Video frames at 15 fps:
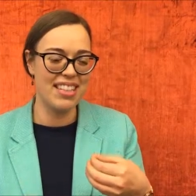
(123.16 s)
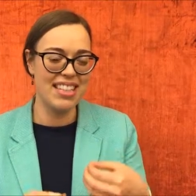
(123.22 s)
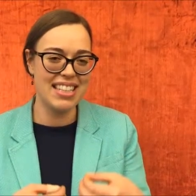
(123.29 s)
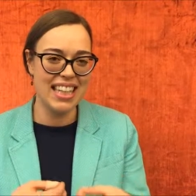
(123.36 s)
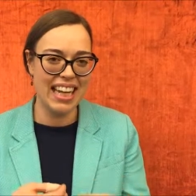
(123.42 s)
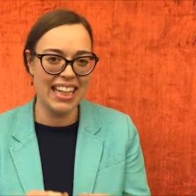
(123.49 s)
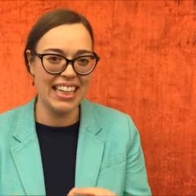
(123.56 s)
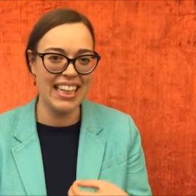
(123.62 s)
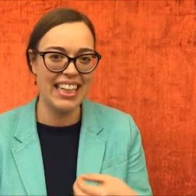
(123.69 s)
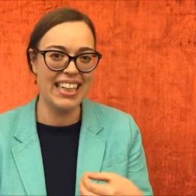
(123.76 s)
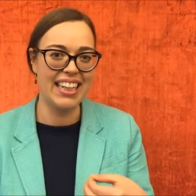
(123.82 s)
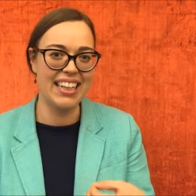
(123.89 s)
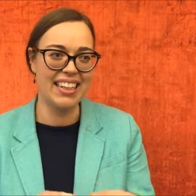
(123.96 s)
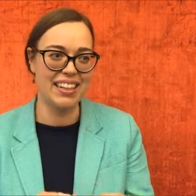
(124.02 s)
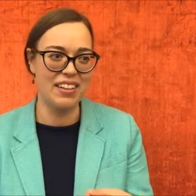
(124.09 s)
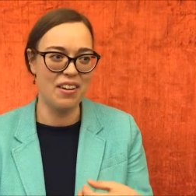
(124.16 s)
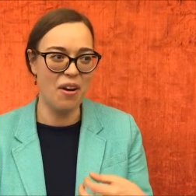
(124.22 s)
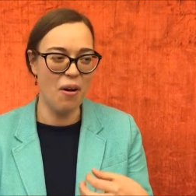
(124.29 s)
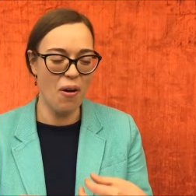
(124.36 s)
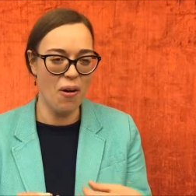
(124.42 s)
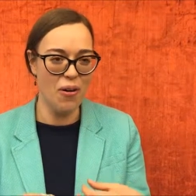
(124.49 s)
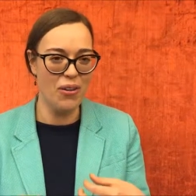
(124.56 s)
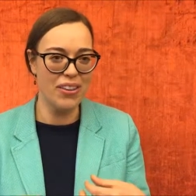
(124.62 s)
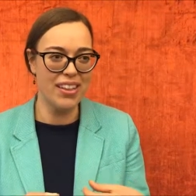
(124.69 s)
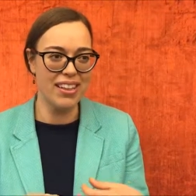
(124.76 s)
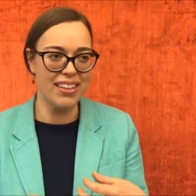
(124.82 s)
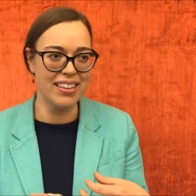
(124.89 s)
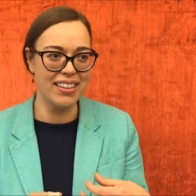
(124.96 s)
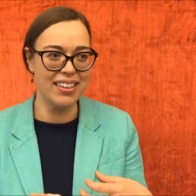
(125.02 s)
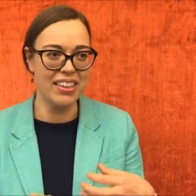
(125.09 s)
staking uh,
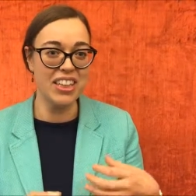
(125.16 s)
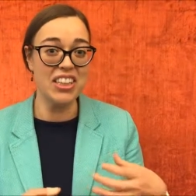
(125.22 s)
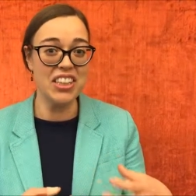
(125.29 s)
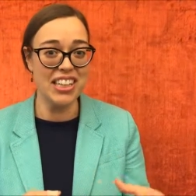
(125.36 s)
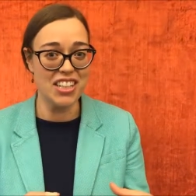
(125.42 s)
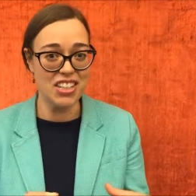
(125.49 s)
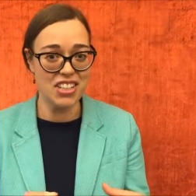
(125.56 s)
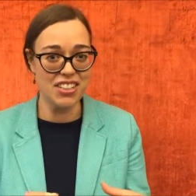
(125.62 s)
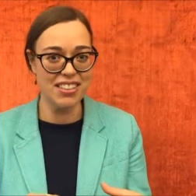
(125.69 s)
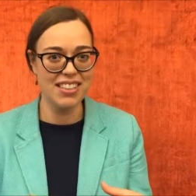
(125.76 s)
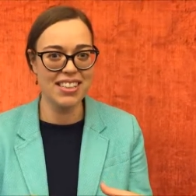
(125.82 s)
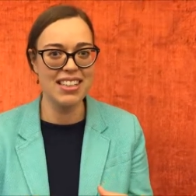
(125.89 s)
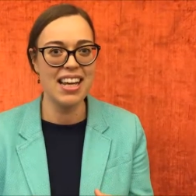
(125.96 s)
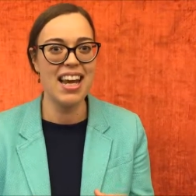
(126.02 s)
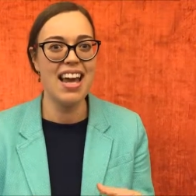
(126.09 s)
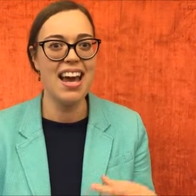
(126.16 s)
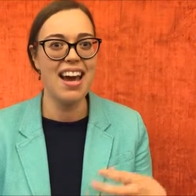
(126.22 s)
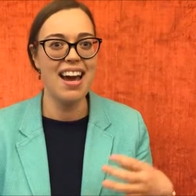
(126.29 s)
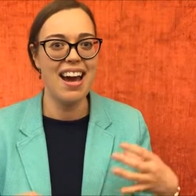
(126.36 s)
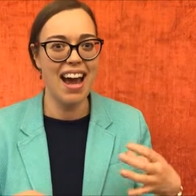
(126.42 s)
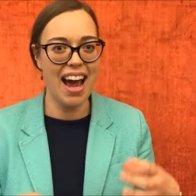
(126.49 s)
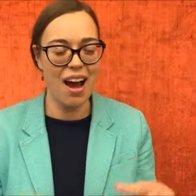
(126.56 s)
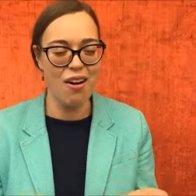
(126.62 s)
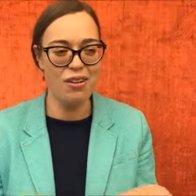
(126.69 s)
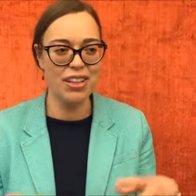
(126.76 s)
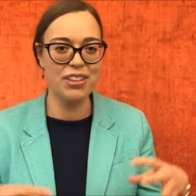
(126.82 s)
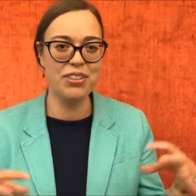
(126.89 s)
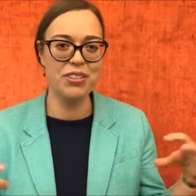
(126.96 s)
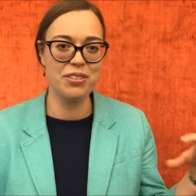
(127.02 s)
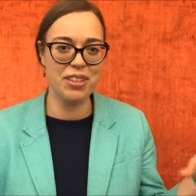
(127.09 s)
uh, traditions, how
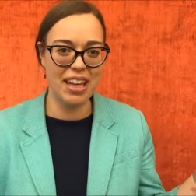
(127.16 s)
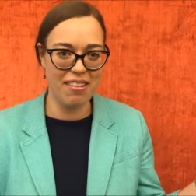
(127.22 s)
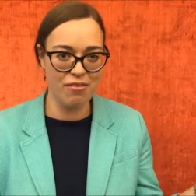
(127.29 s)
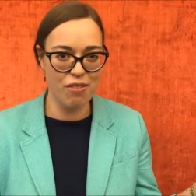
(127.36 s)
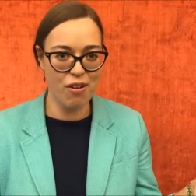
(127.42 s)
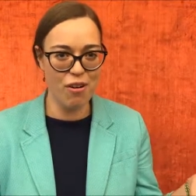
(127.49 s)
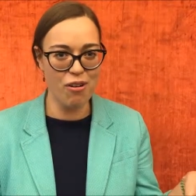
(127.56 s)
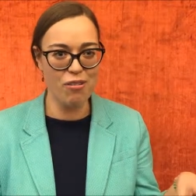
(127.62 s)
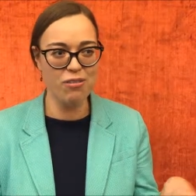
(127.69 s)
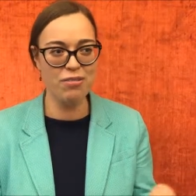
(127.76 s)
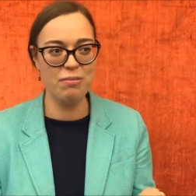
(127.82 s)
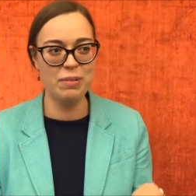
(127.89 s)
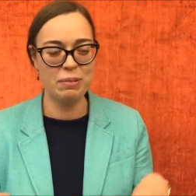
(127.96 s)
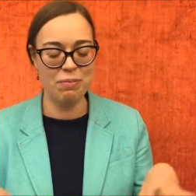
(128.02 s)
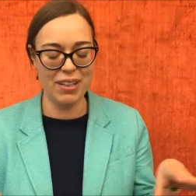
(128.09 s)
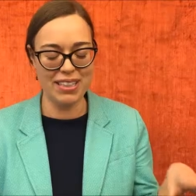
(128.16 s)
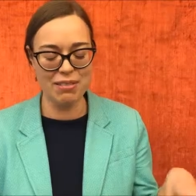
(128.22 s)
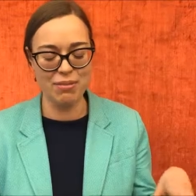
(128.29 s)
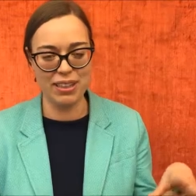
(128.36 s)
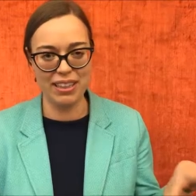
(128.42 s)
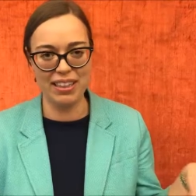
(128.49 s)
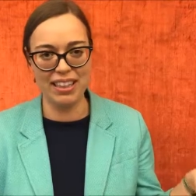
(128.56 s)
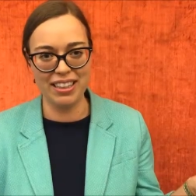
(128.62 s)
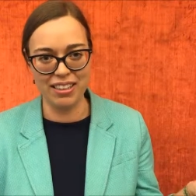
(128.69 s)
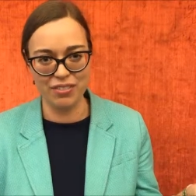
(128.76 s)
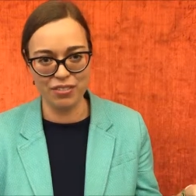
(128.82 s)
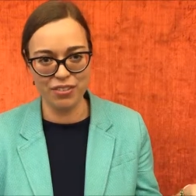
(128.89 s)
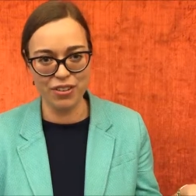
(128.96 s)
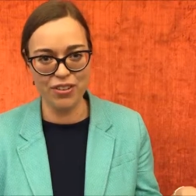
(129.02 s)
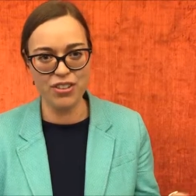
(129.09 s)
it could evolve possibly in
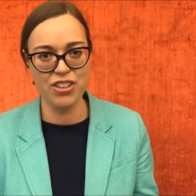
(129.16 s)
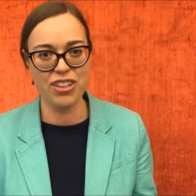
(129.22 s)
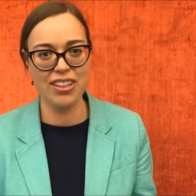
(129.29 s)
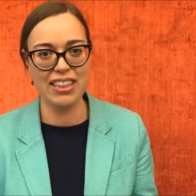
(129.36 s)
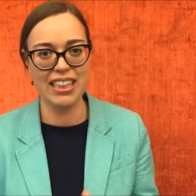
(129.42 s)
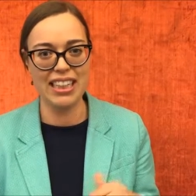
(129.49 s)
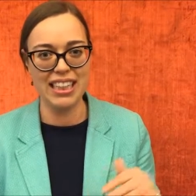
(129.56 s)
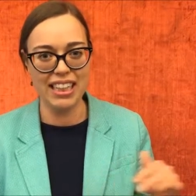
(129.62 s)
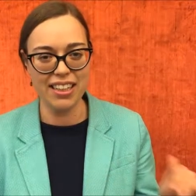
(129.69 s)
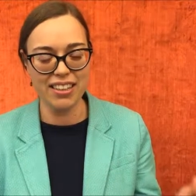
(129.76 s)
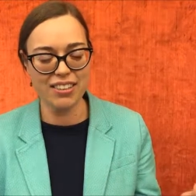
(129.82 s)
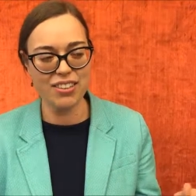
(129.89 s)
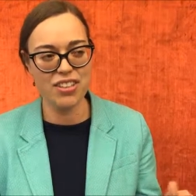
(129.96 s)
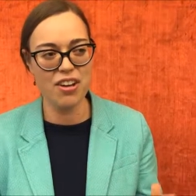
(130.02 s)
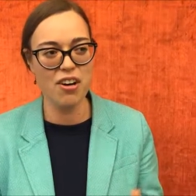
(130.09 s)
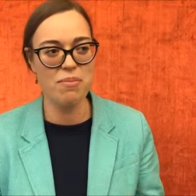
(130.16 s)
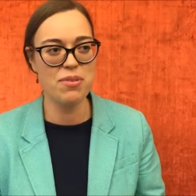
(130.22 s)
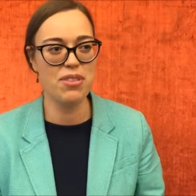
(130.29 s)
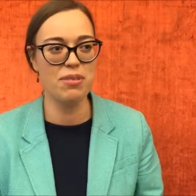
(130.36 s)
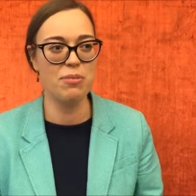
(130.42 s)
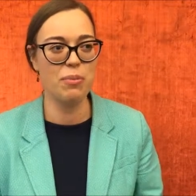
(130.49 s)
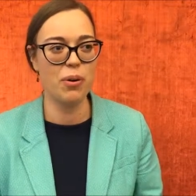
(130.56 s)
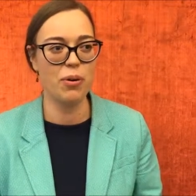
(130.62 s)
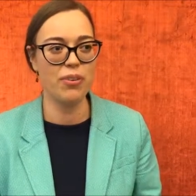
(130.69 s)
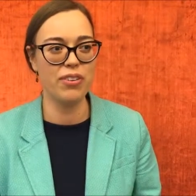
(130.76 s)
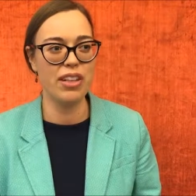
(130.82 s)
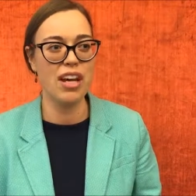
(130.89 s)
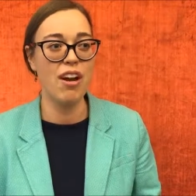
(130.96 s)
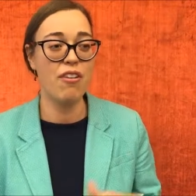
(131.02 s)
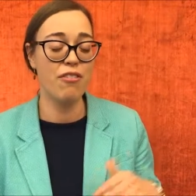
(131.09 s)
the future in legal terms, both
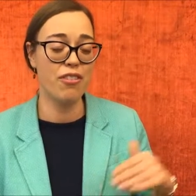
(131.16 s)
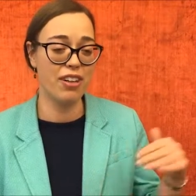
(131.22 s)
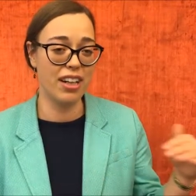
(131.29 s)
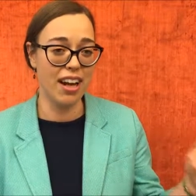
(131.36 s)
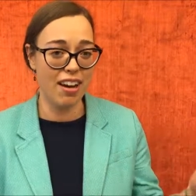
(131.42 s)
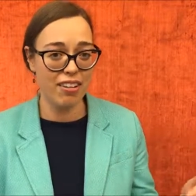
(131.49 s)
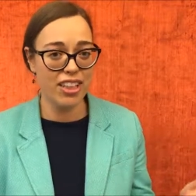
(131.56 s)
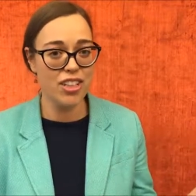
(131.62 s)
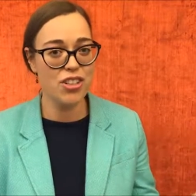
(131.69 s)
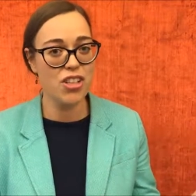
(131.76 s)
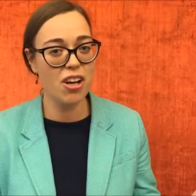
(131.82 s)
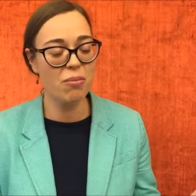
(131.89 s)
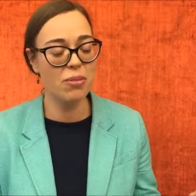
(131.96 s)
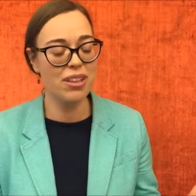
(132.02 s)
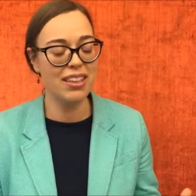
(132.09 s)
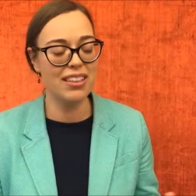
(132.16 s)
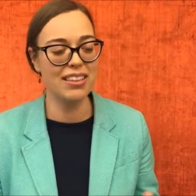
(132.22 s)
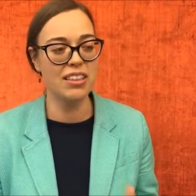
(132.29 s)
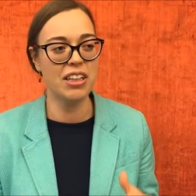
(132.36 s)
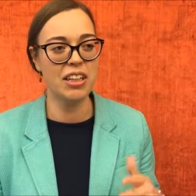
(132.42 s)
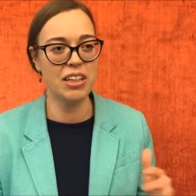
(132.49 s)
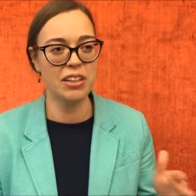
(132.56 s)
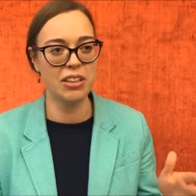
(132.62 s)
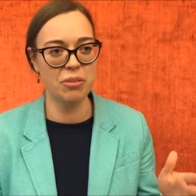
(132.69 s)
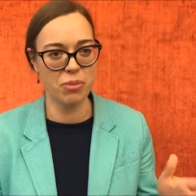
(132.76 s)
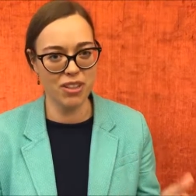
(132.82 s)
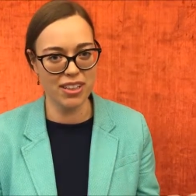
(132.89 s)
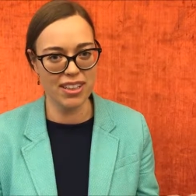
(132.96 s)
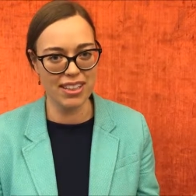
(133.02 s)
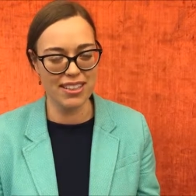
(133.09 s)
for the heritage com uh,
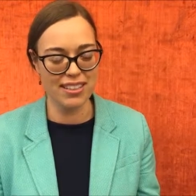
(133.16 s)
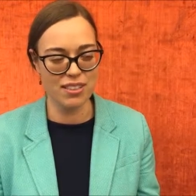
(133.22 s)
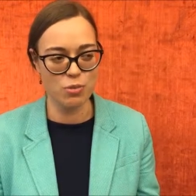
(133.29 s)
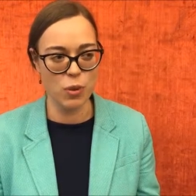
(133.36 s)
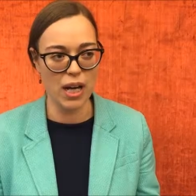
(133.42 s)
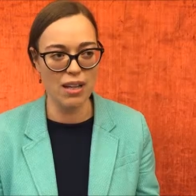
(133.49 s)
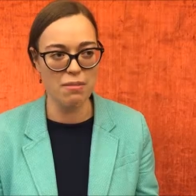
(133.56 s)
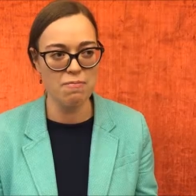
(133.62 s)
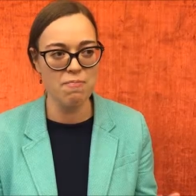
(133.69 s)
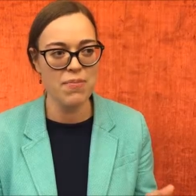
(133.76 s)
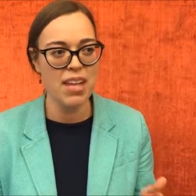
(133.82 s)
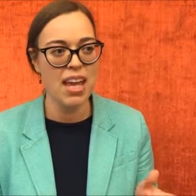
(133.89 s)
communities as well.